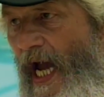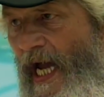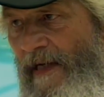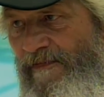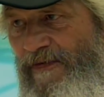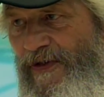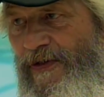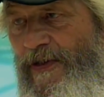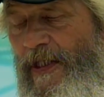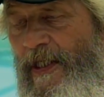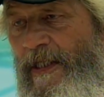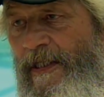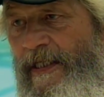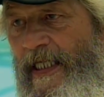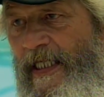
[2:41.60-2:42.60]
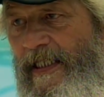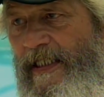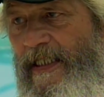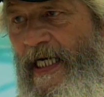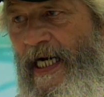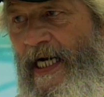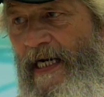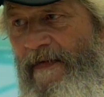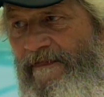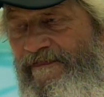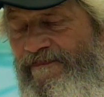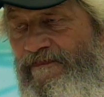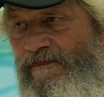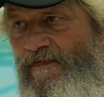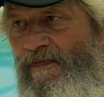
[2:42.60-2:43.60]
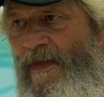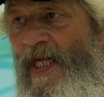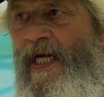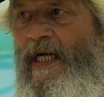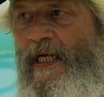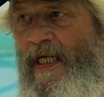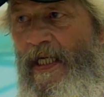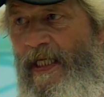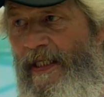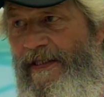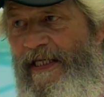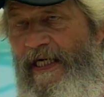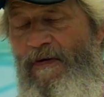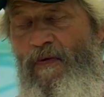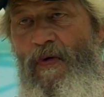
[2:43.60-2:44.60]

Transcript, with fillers: I'm sure that they're